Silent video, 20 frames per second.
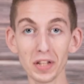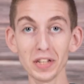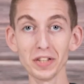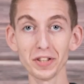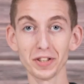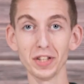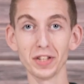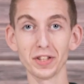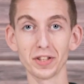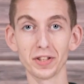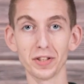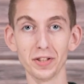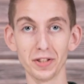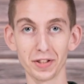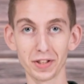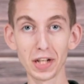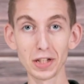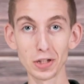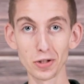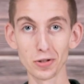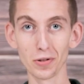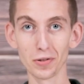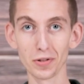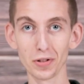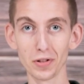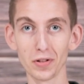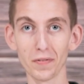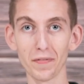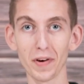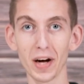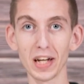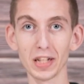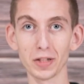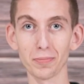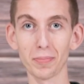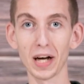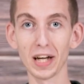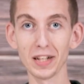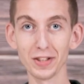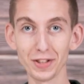What is this sensational new device
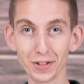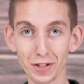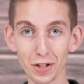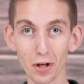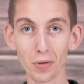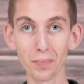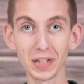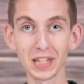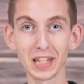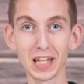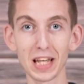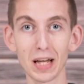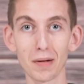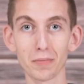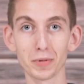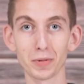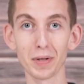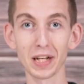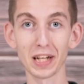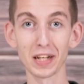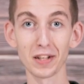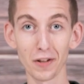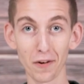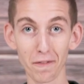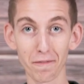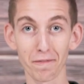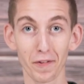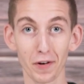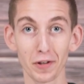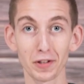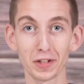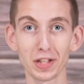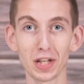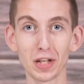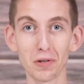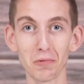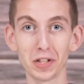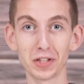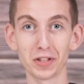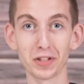behind so many hams making their first
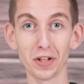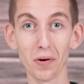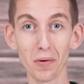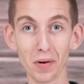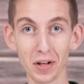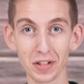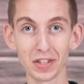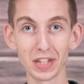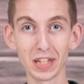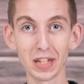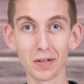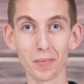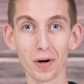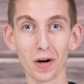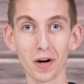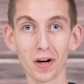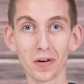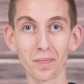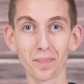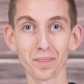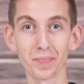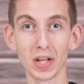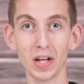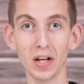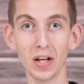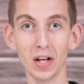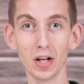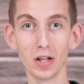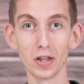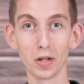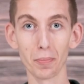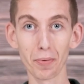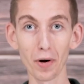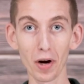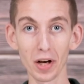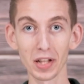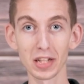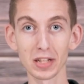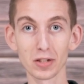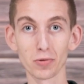QSO on DMR? The
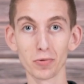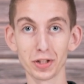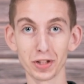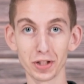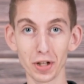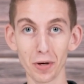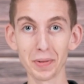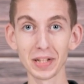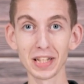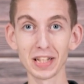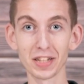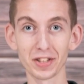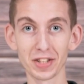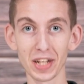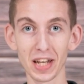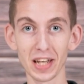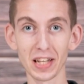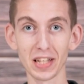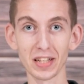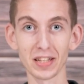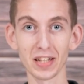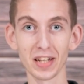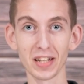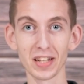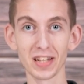product with so many saying,